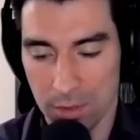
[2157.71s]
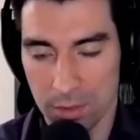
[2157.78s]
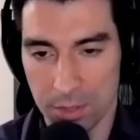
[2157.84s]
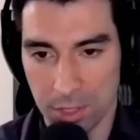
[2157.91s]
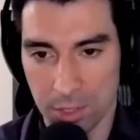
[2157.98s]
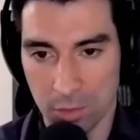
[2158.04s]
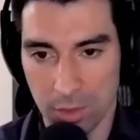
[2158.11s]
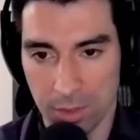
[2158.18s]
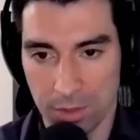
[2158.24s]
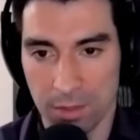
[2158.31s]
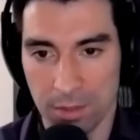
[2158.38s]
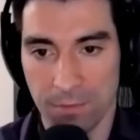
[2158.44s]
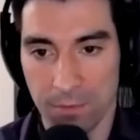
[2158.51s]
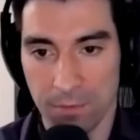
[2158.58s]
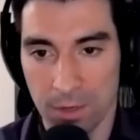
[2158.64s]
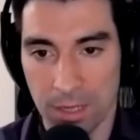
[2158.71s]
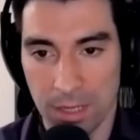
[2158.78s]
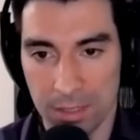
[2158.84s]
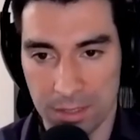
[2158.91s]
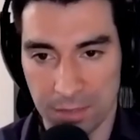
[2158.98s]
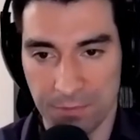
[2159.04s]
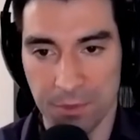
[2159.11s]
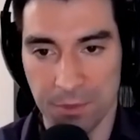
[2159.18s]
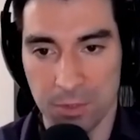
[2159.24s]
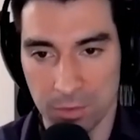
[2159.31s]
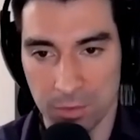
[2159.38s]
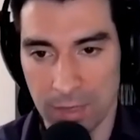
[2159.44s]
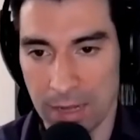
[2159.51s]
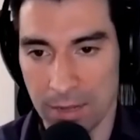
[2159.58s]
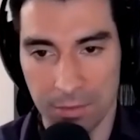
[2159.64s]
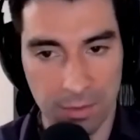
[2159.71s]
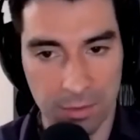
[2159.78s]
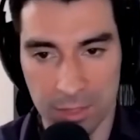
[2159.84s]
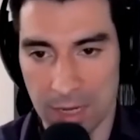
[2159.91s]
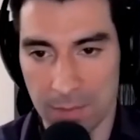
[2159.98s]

deal with on the front end to filter out those